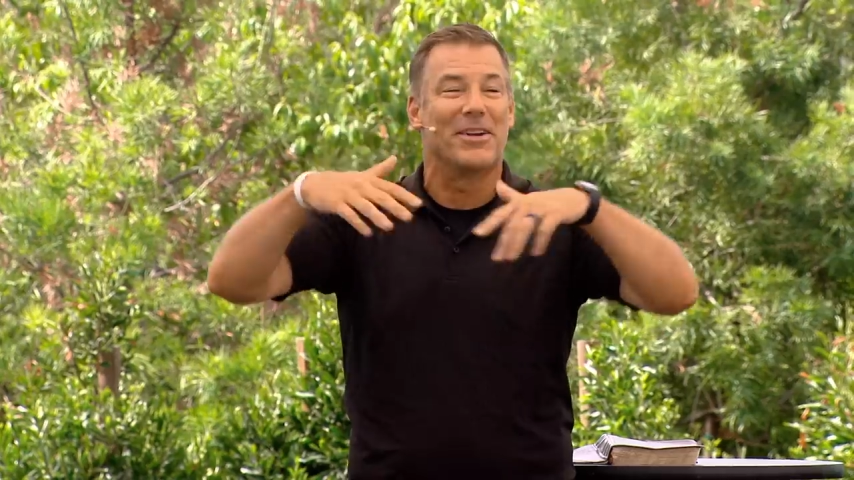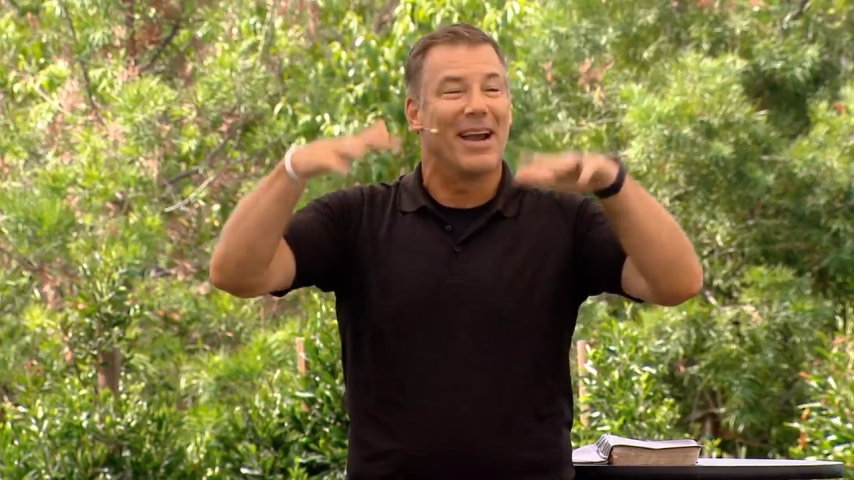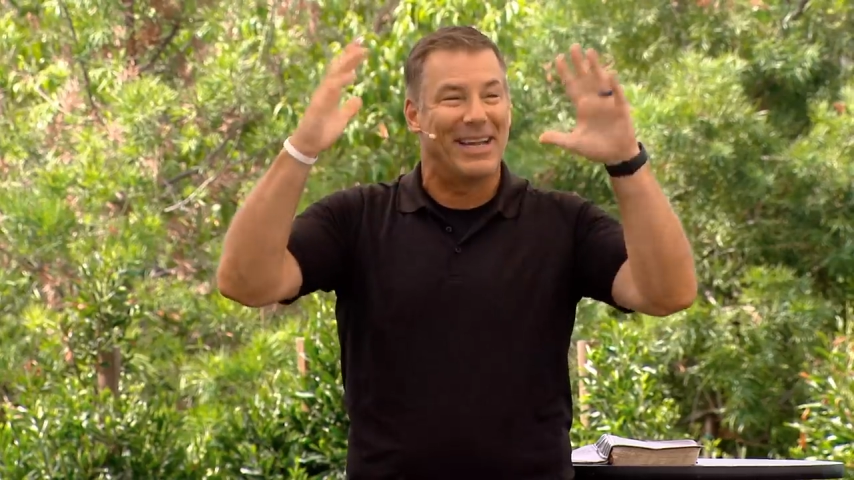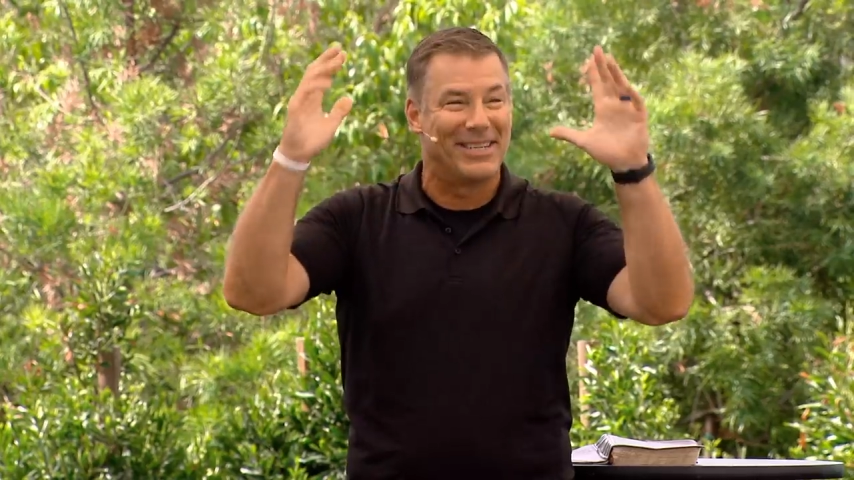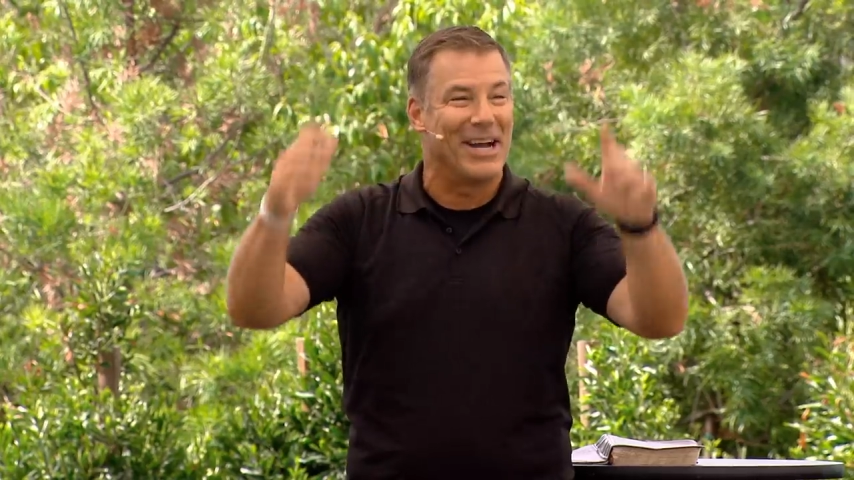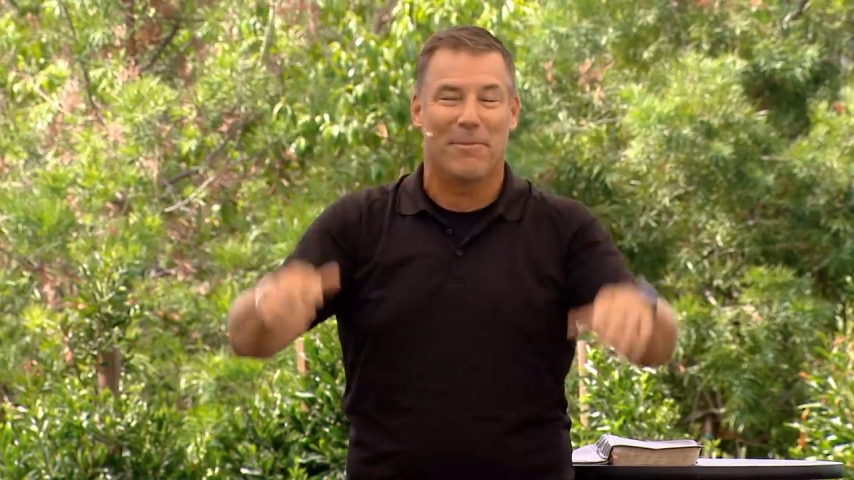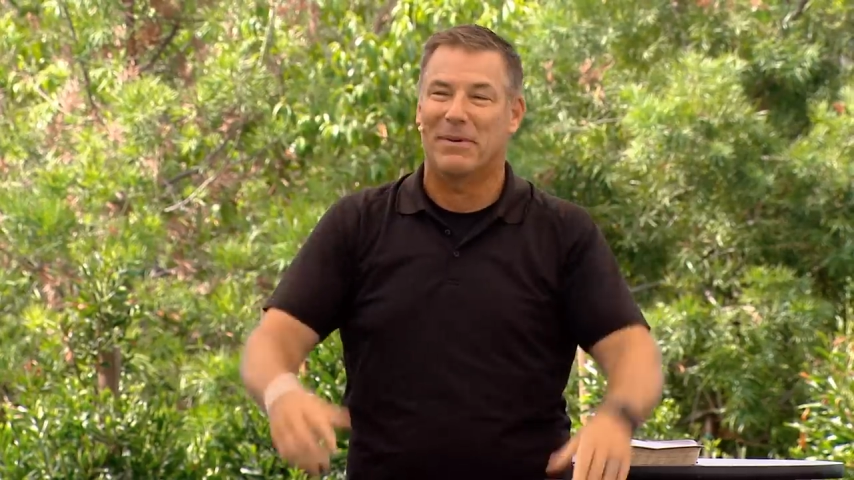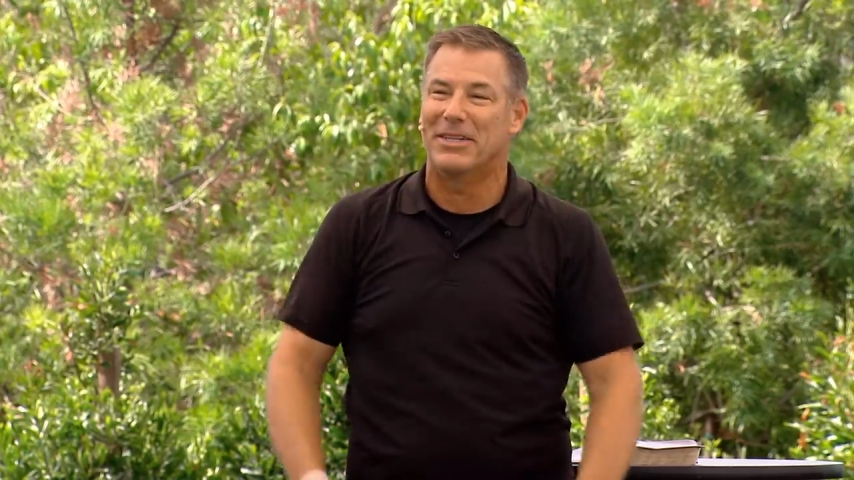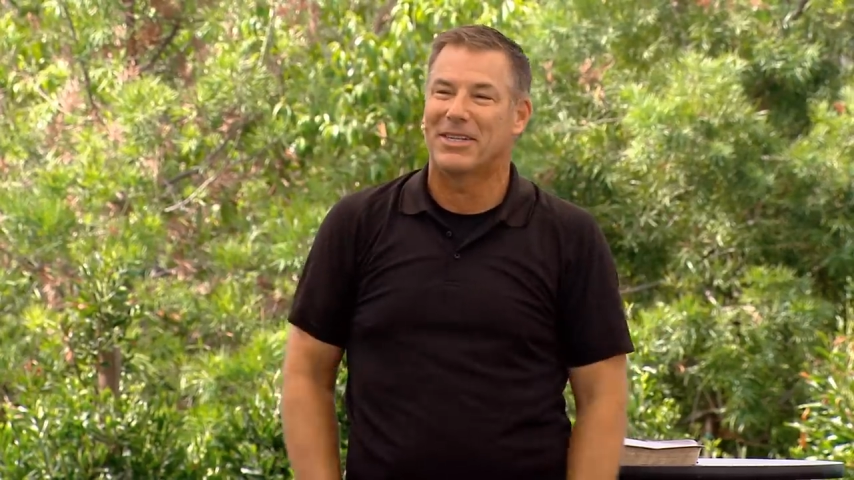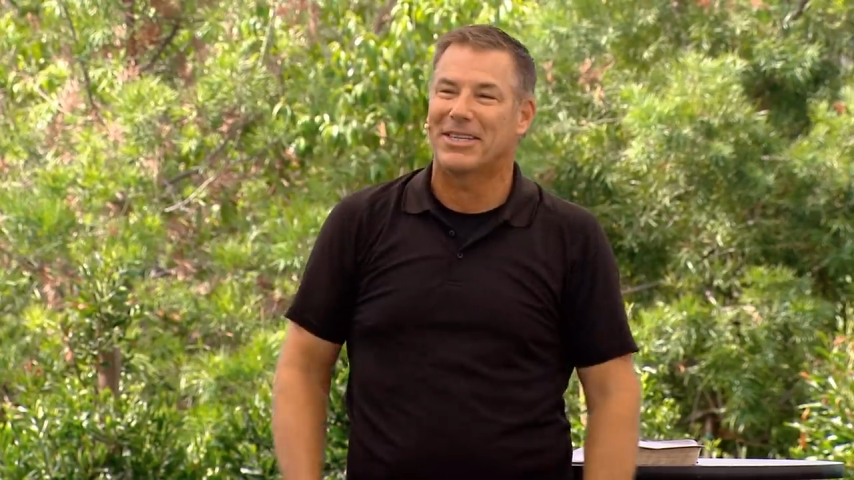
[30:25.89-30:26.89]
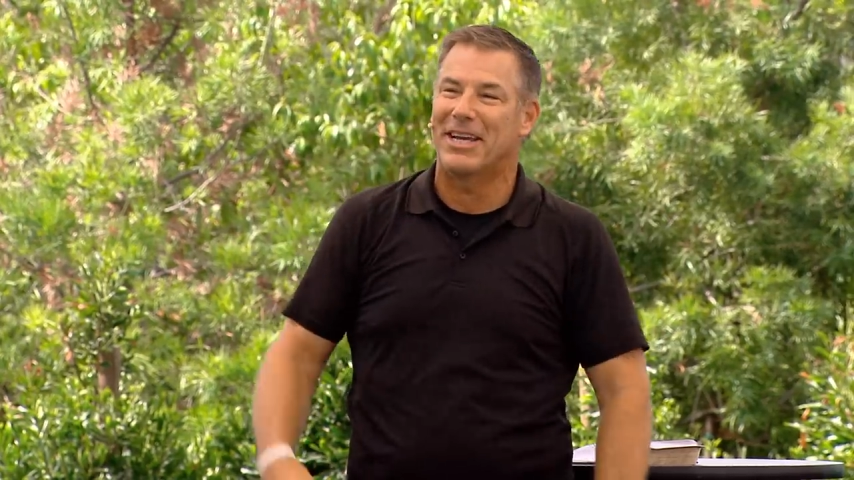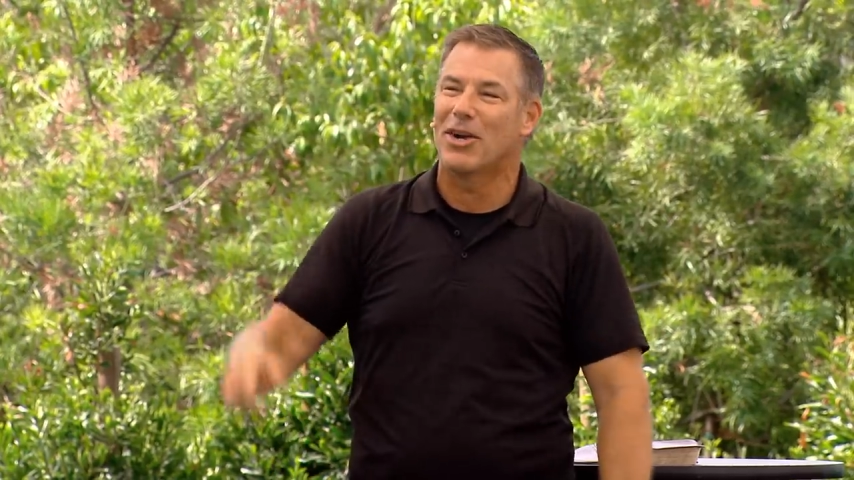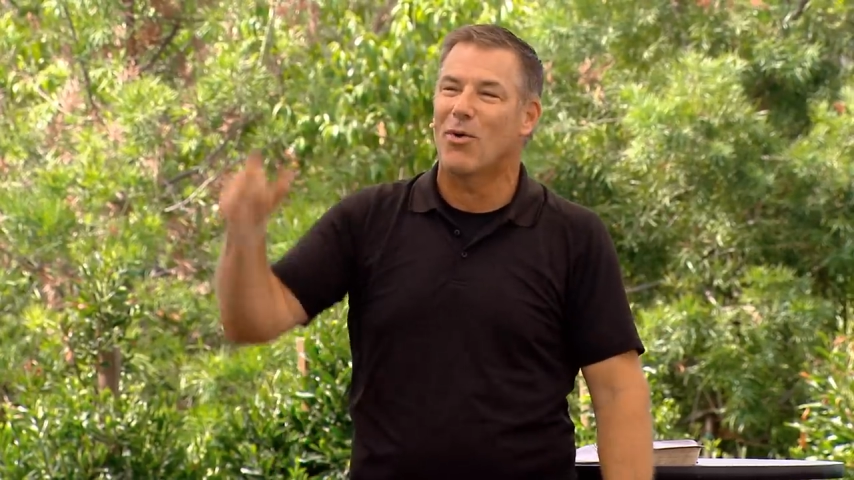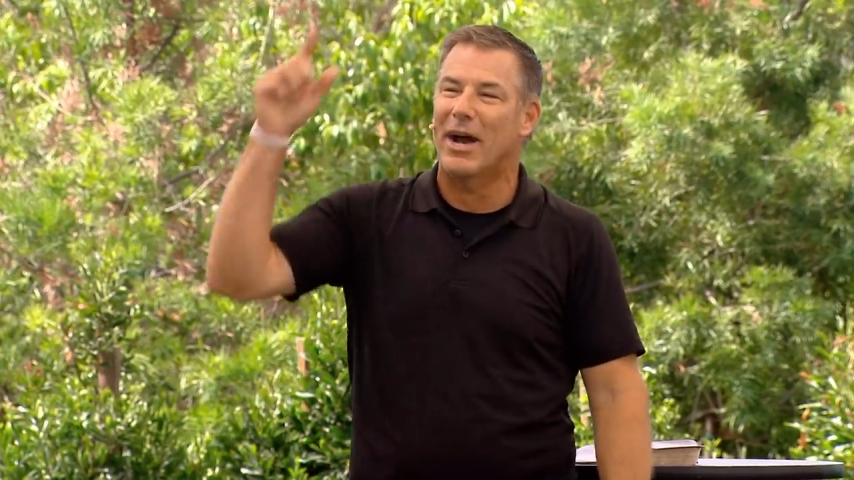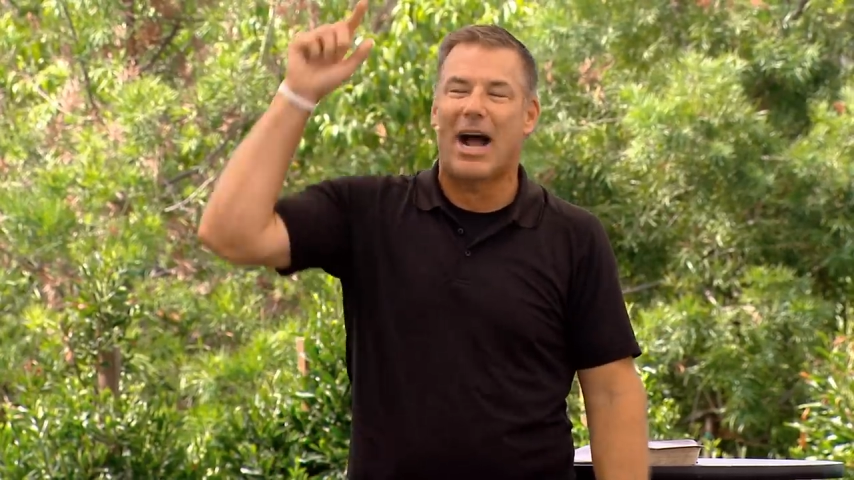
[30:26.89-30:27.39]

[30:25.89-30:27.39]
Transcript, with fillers: your heads up, and just say, you know what?